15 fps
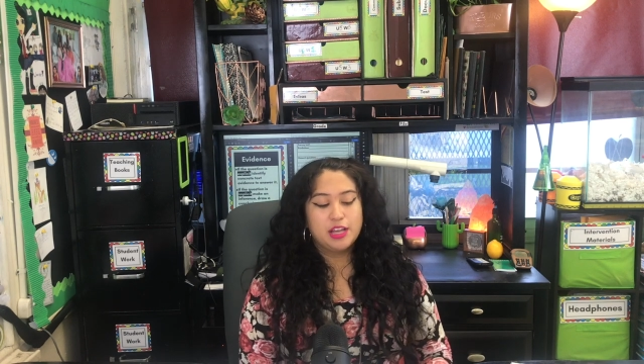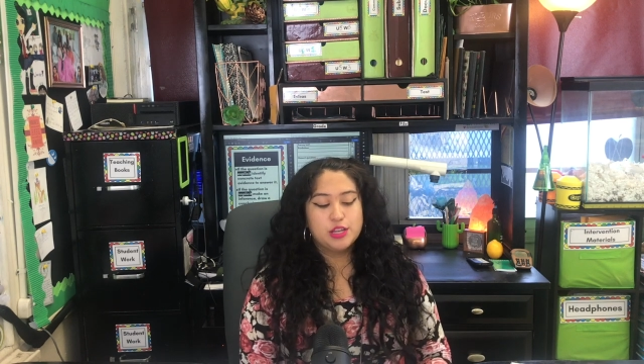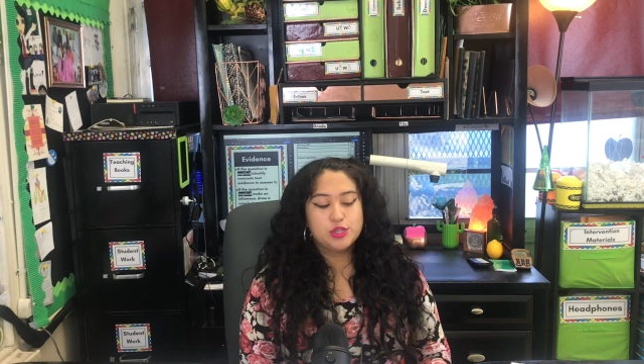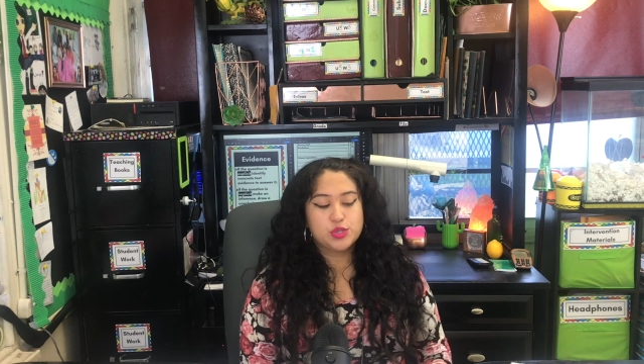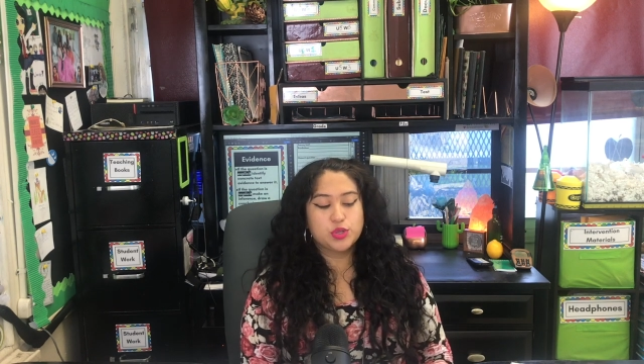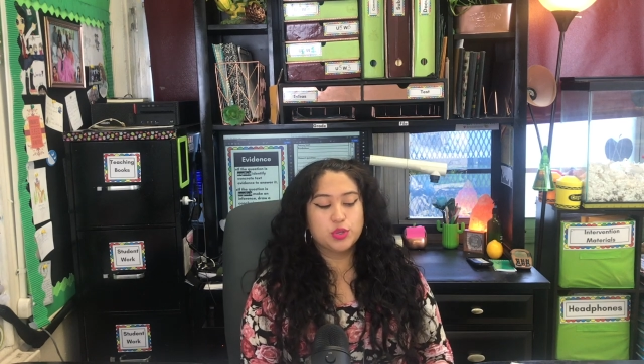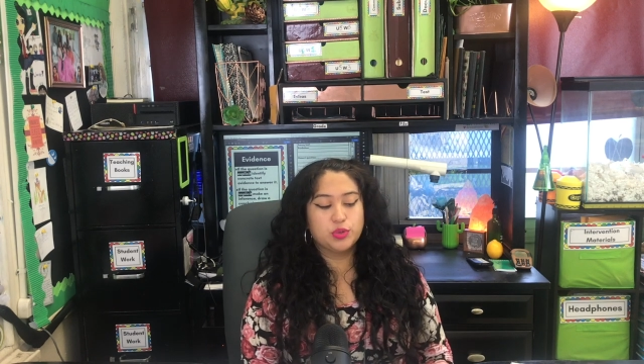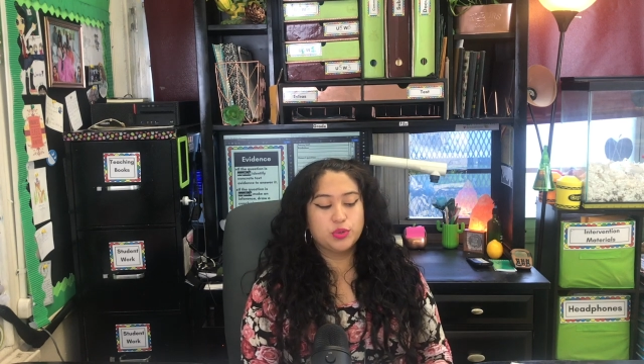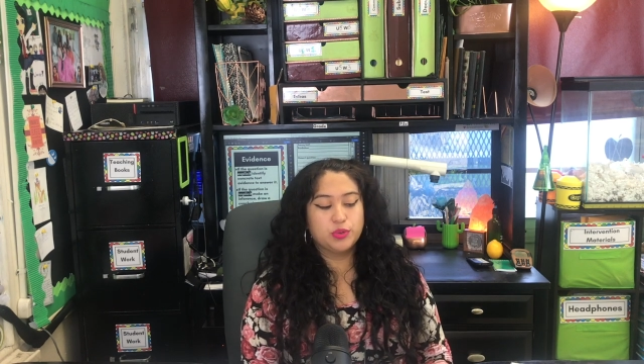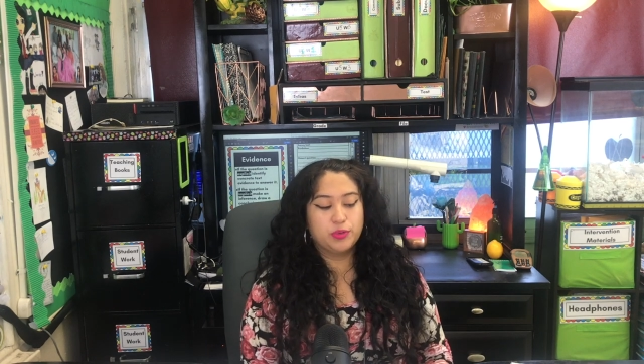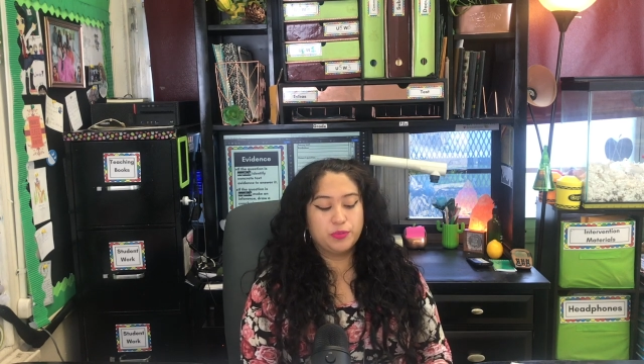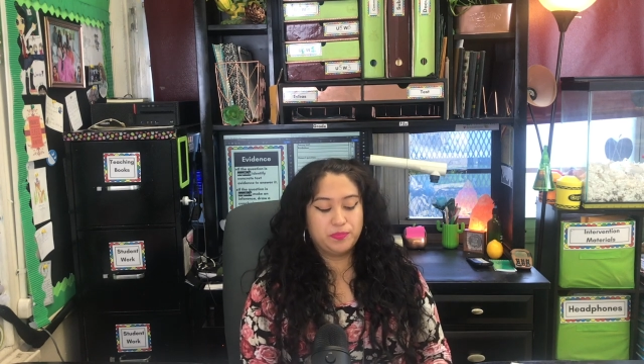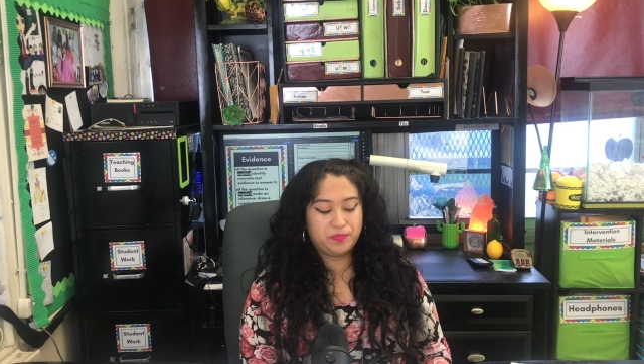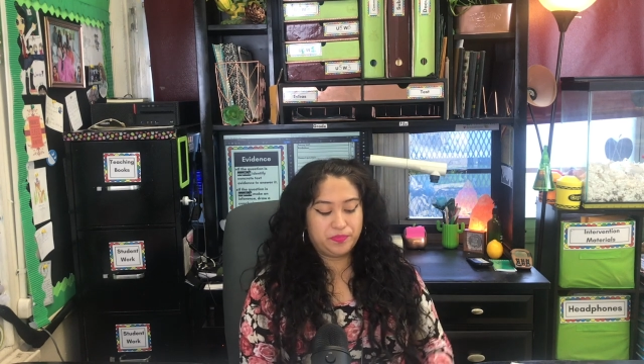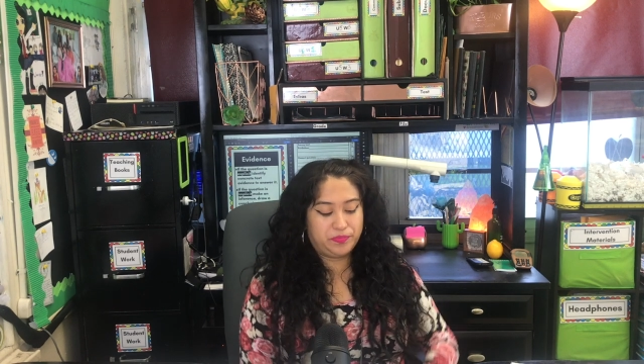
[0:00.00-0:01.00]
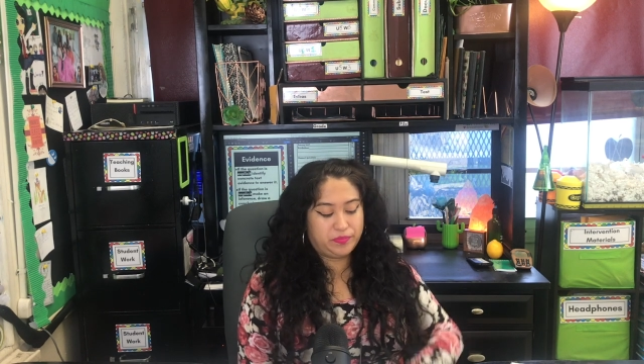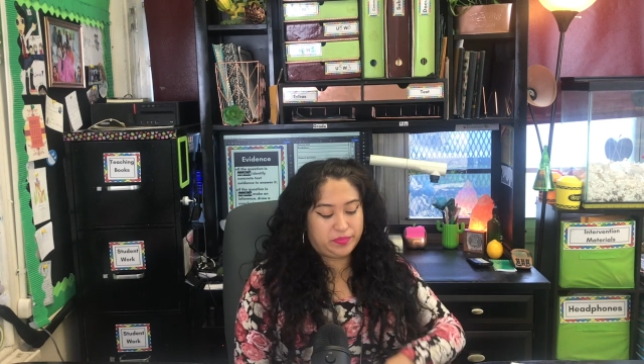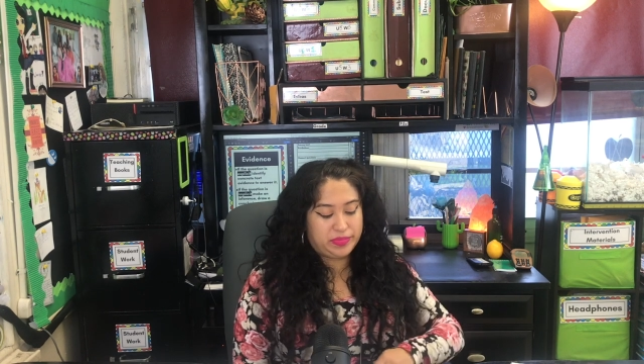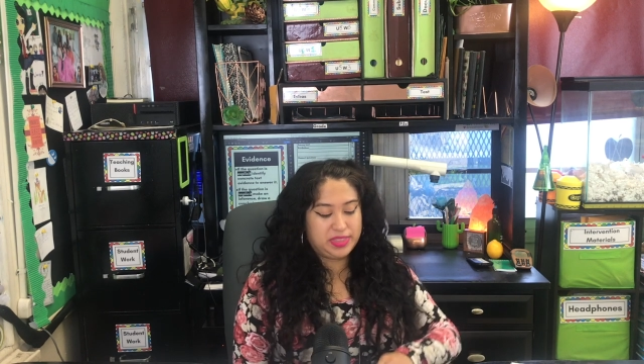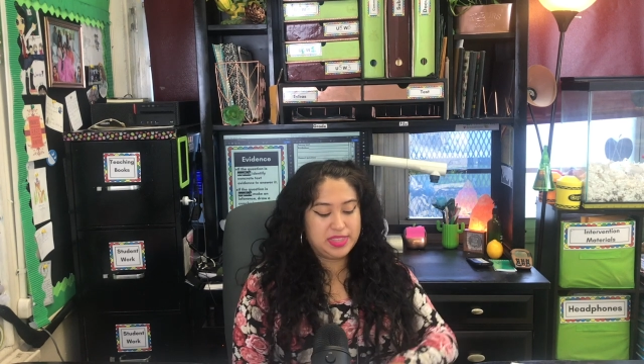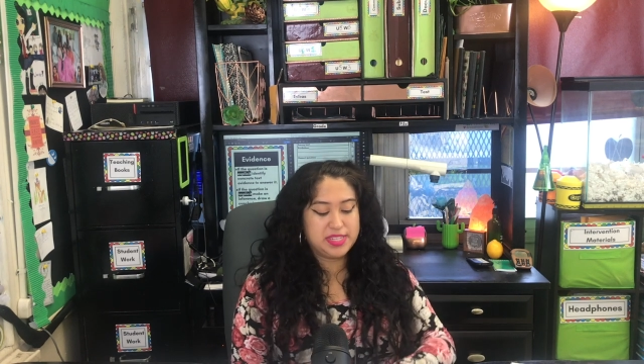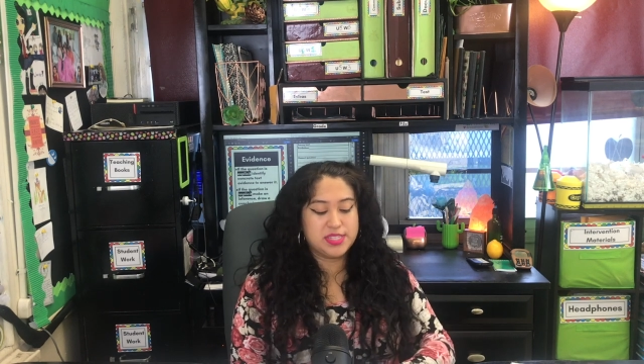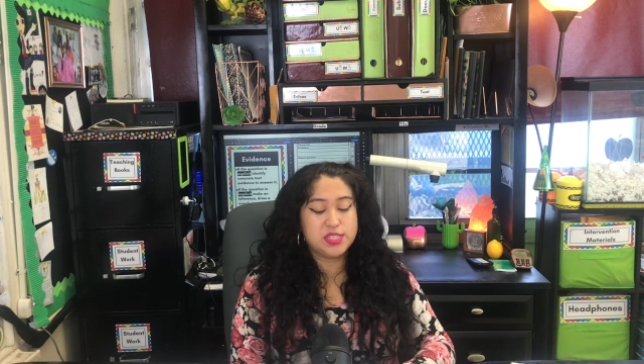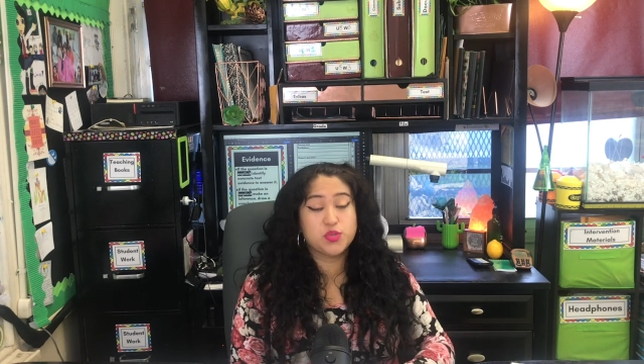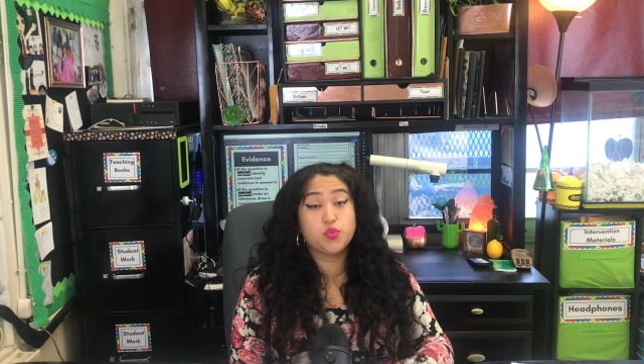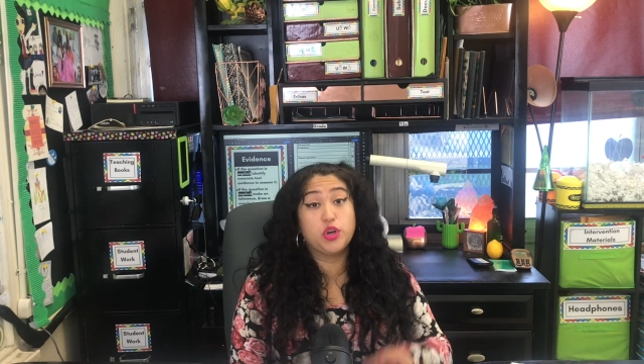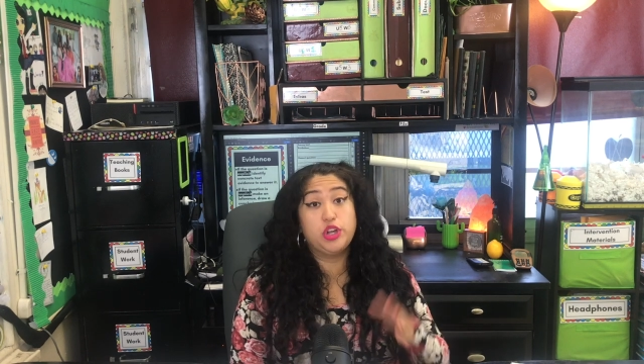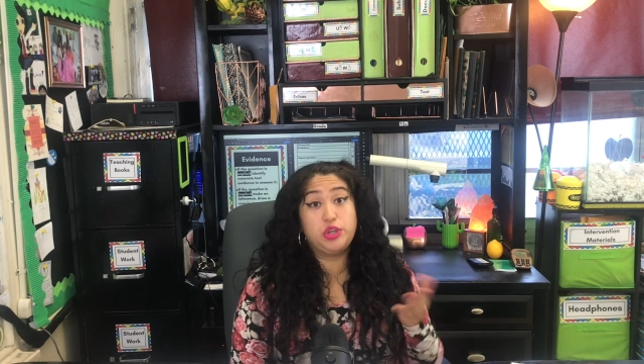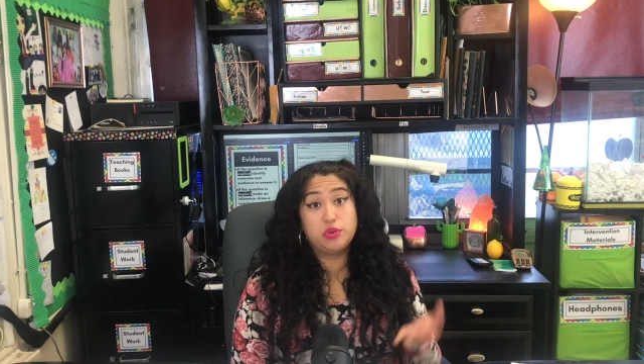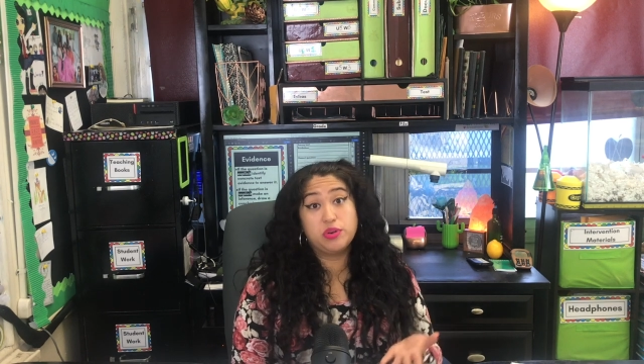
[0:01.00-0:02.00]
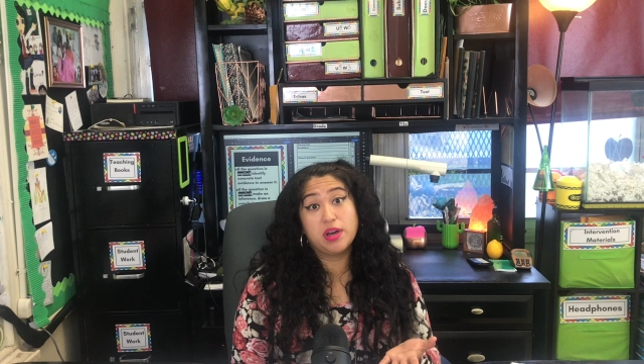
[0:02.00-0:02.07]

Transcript: So this is where you